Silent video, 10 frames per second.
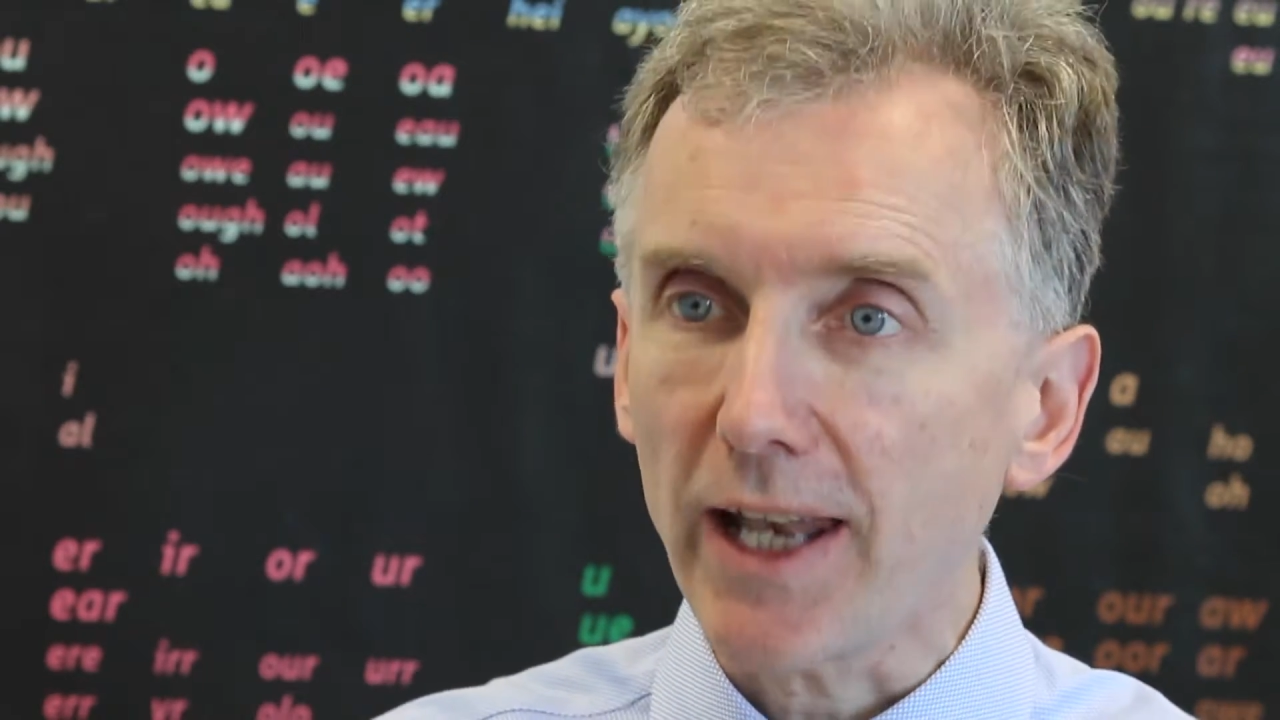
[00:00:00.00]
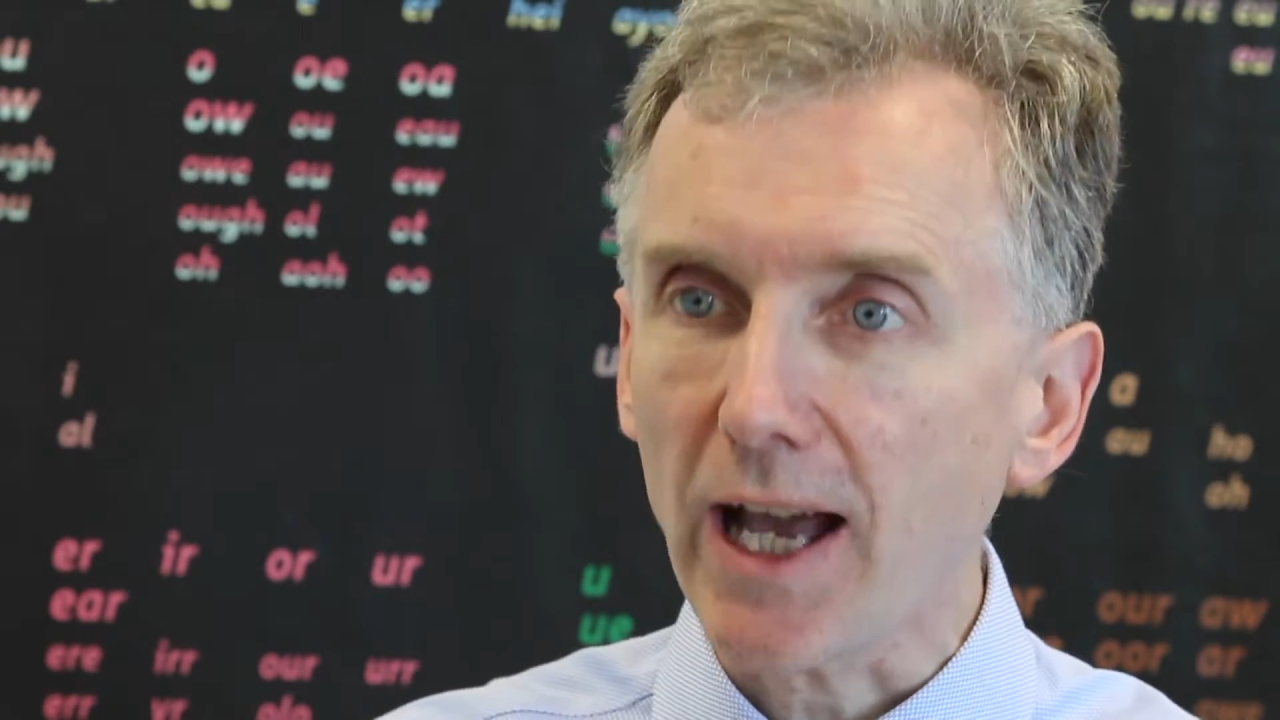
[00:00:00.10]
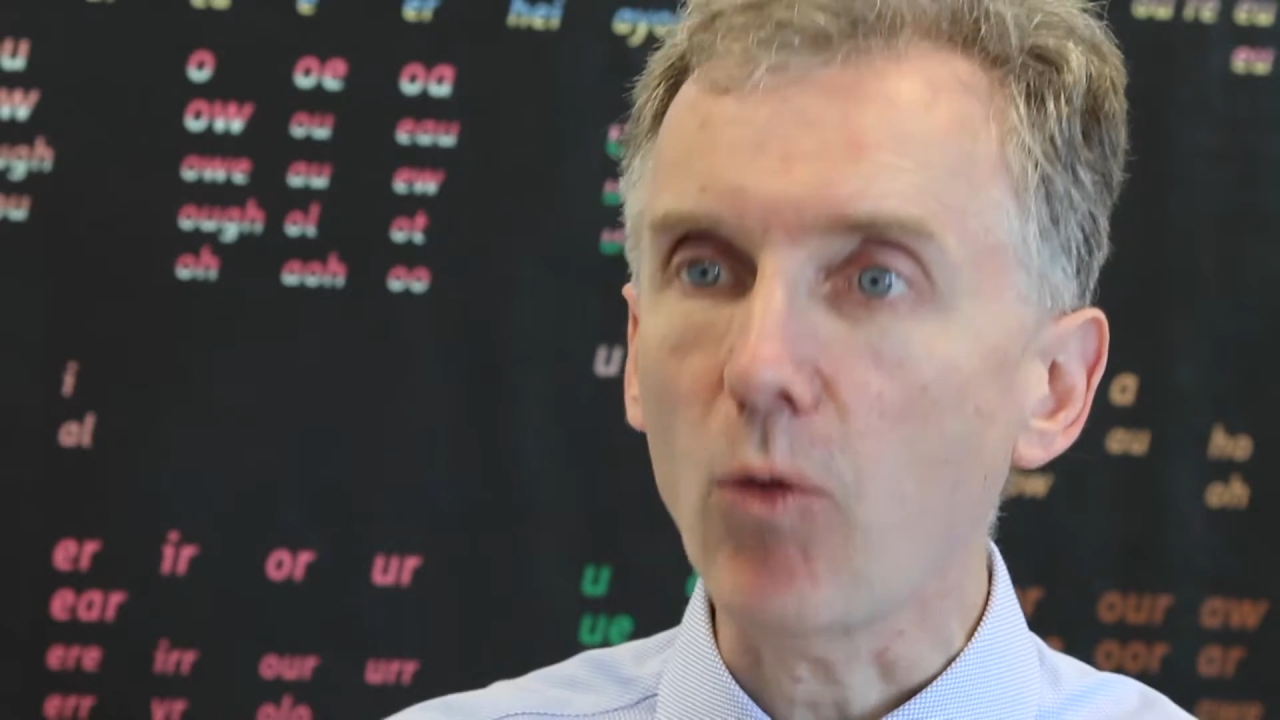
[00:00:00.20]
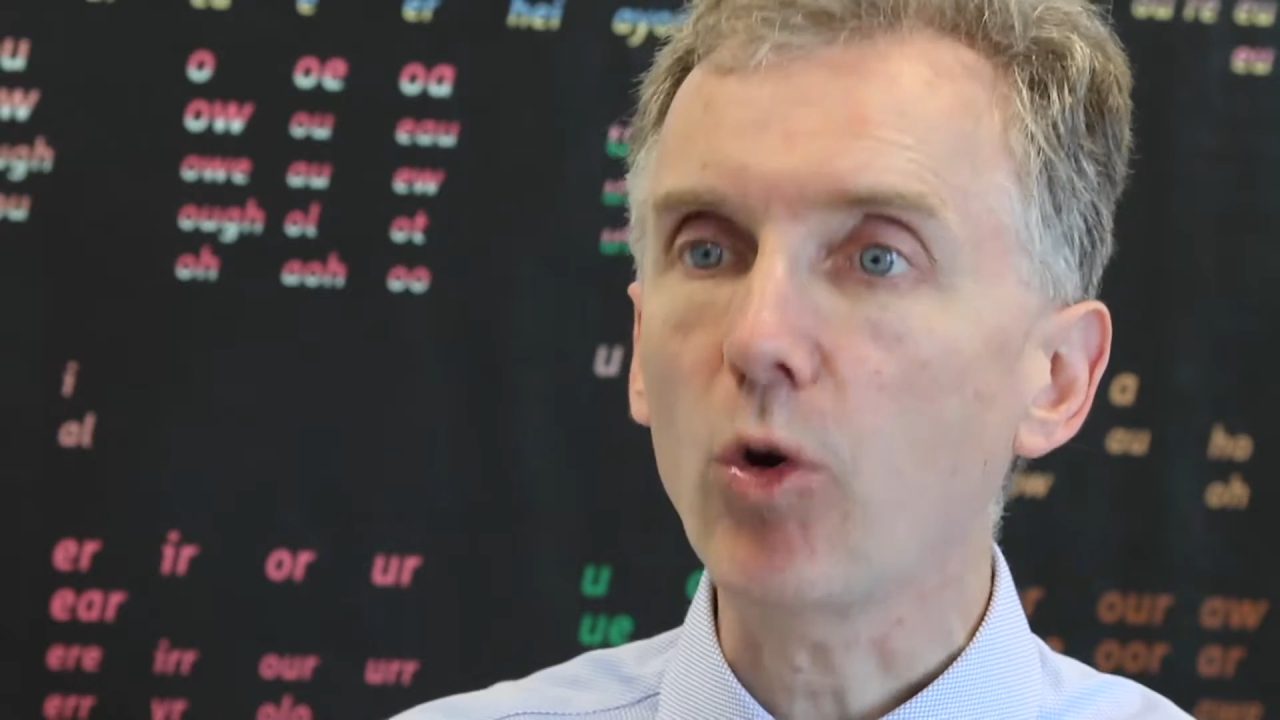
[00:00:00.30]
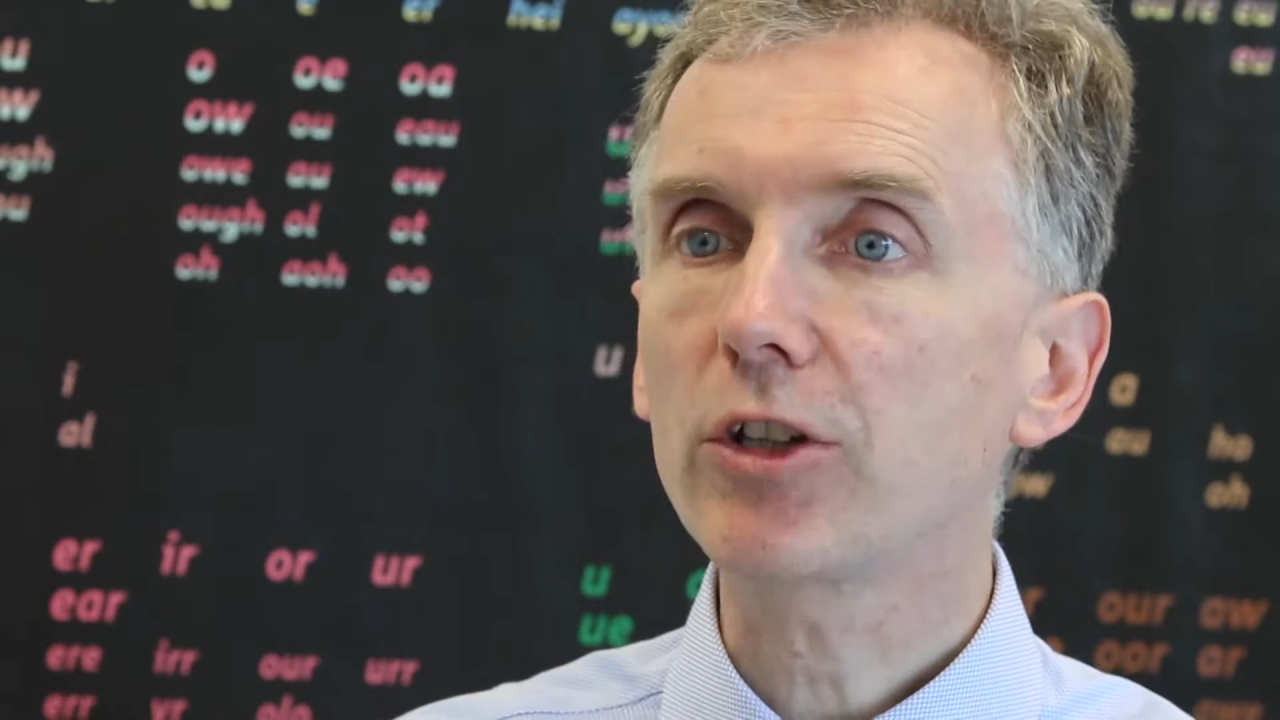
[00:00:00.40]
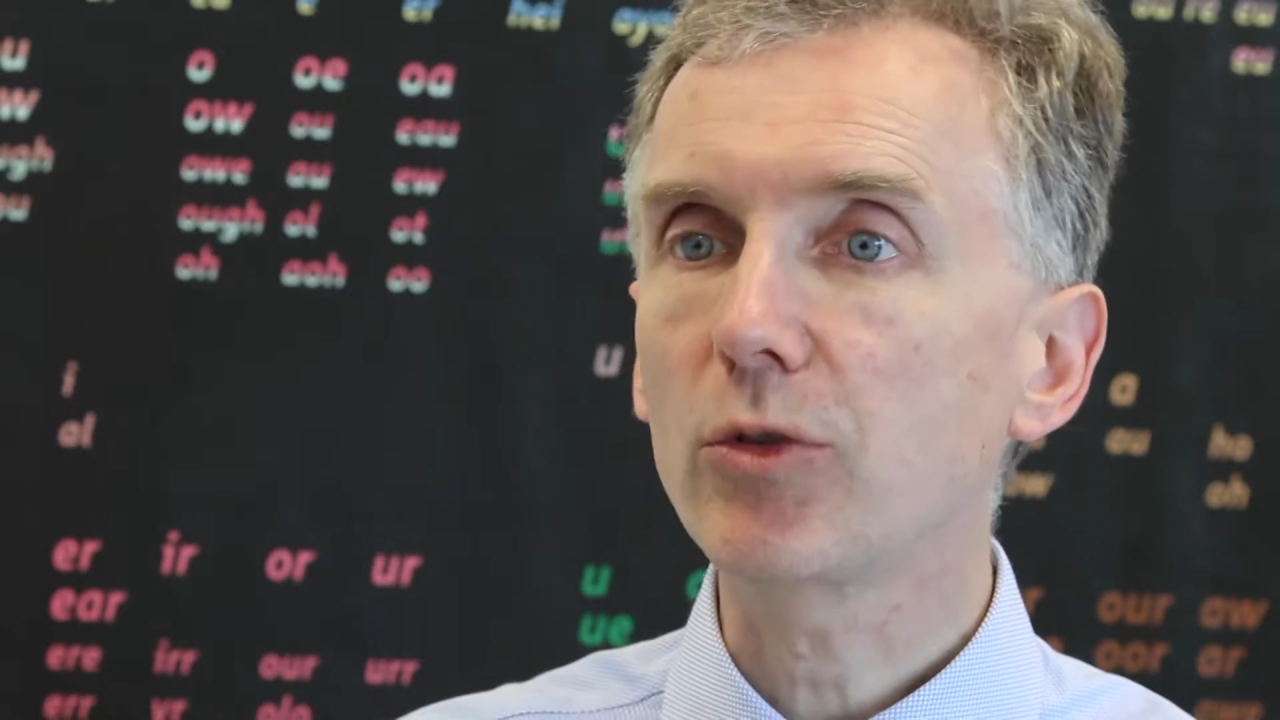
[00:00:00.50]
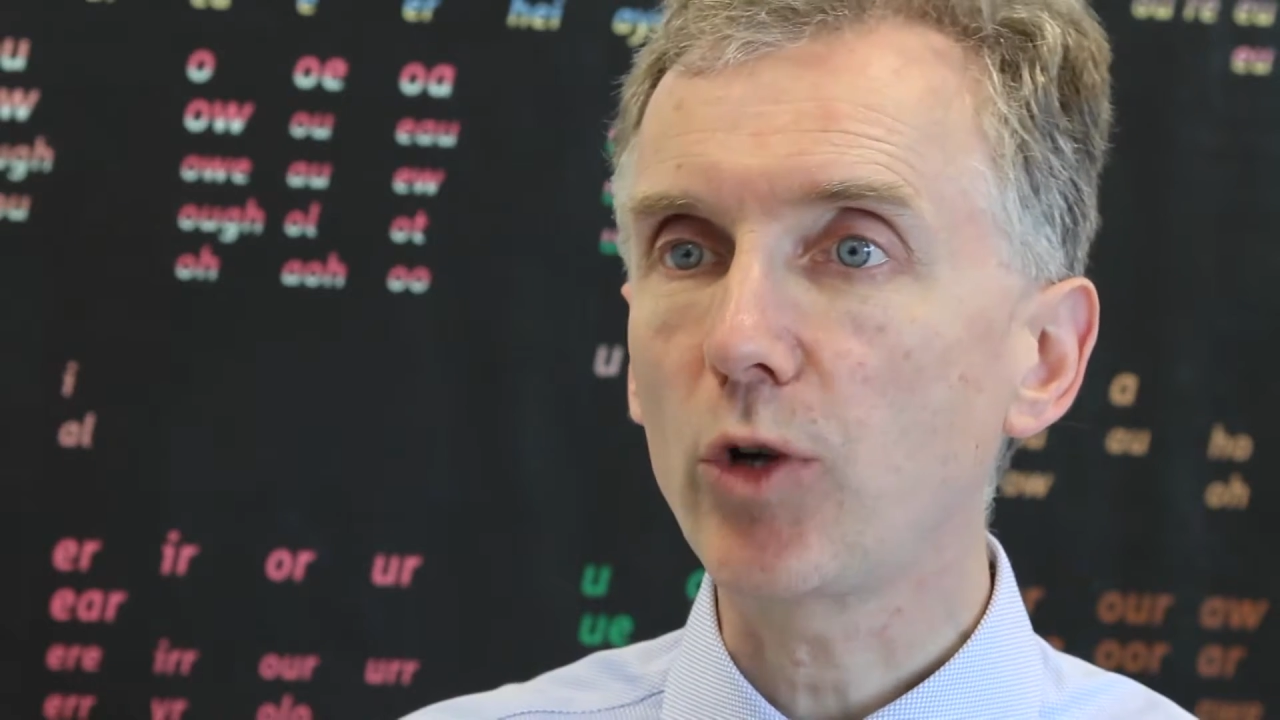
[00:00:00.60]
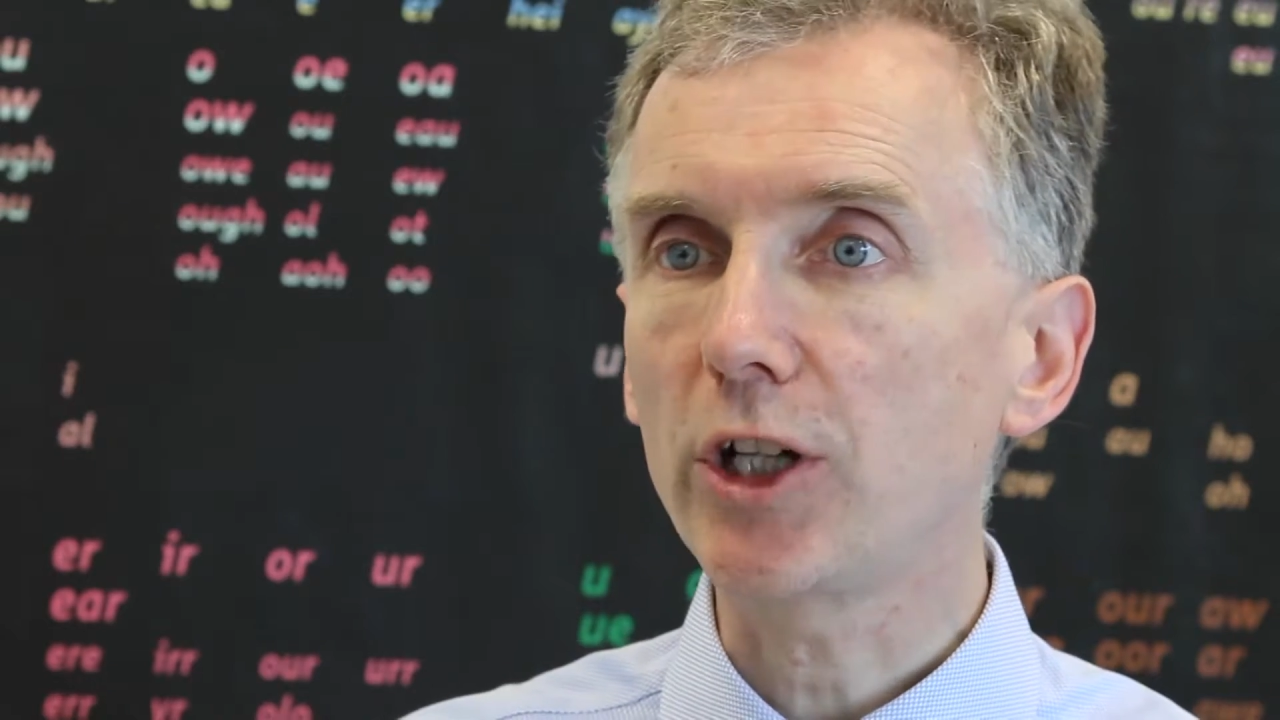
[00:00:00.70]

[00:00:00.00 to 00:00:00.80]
Now, what are the